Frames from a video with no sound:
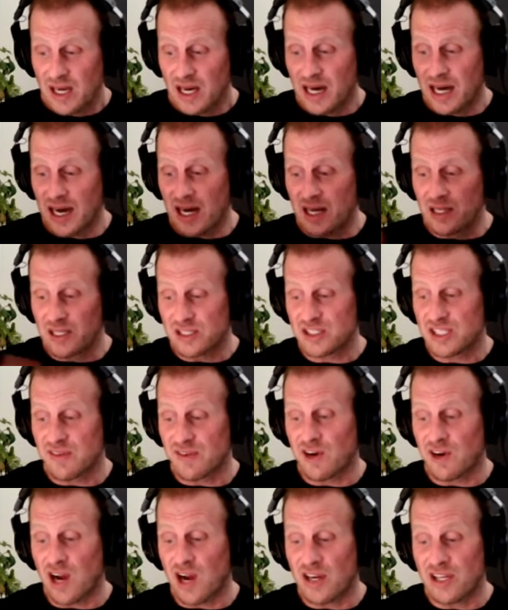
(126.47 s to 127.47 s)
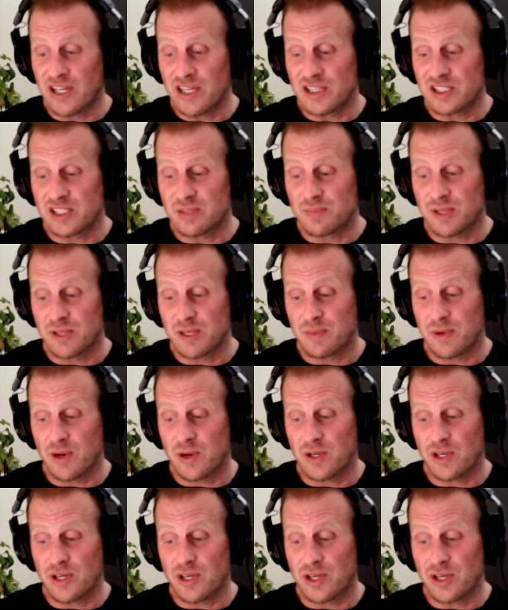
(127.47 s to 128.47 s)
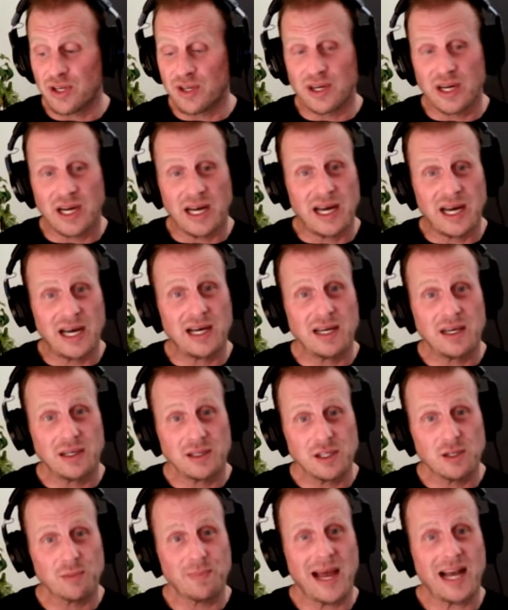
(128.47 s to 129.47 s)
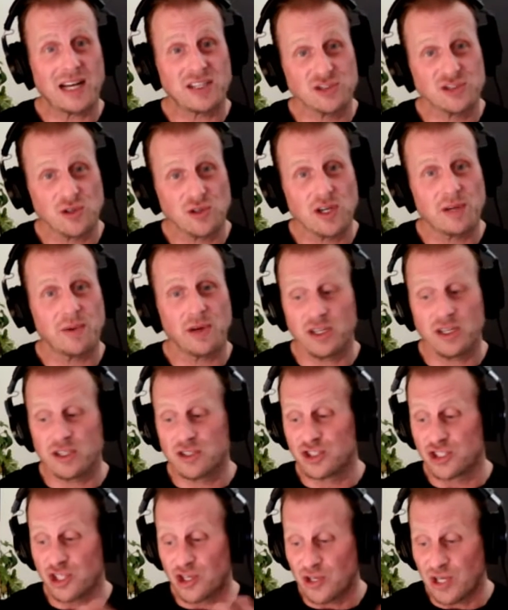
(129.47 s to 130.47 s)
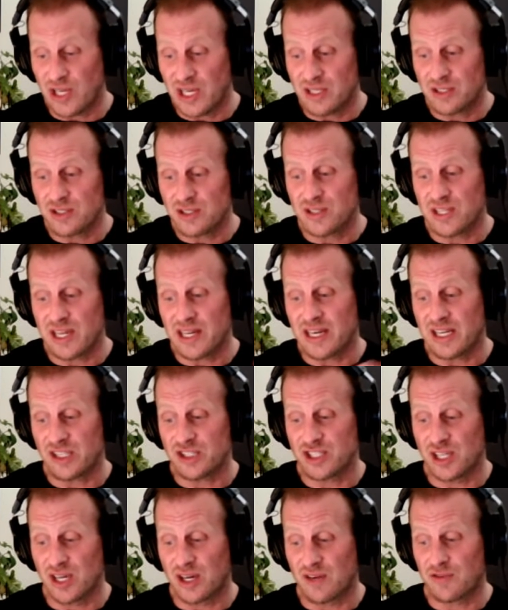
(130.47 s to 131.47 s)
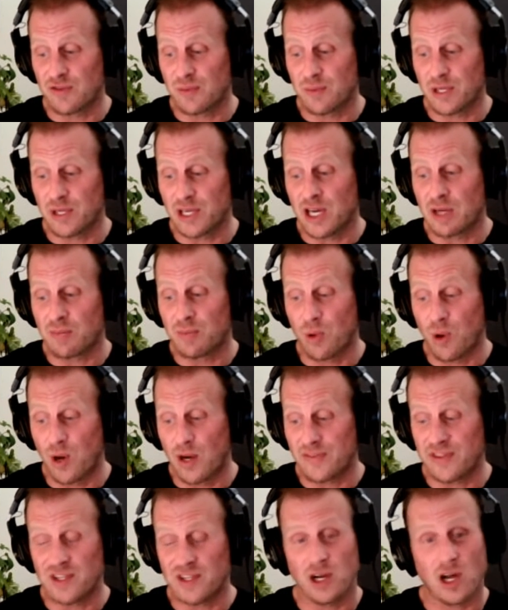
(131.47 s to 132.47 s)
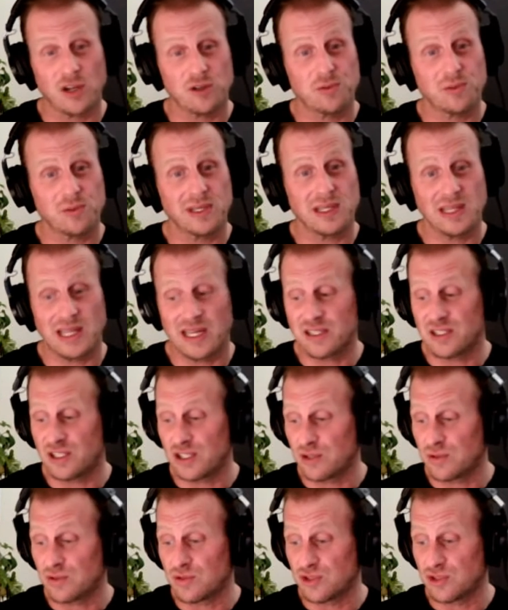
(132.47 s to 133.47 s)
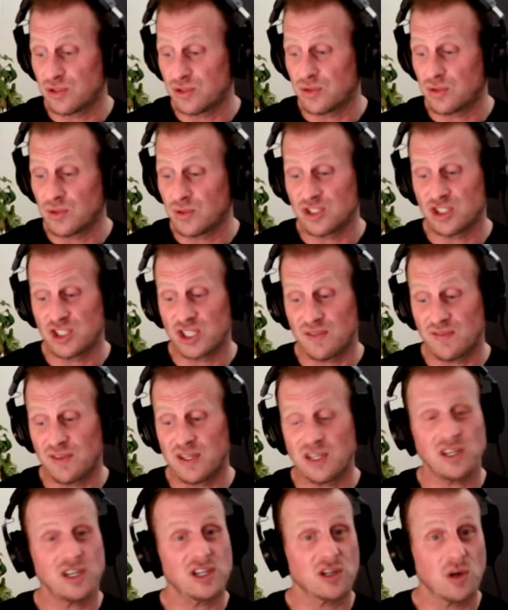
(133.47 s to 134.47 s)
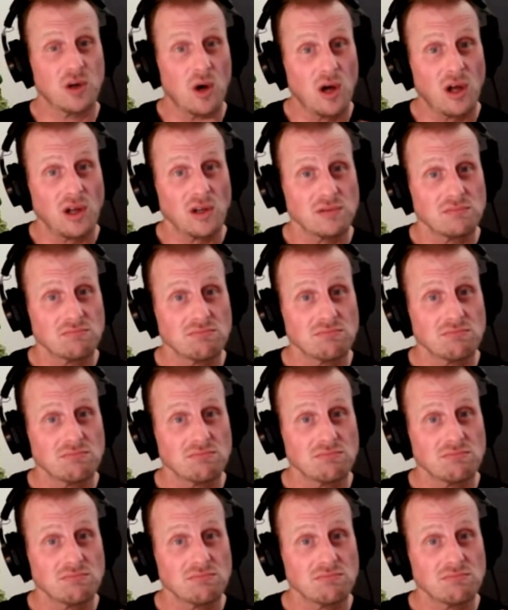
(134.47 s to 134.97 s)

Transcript: Let's give our audience a bit about your little backstory about your journey to the NHL from a young boy that ultimately led you to achieving your goal.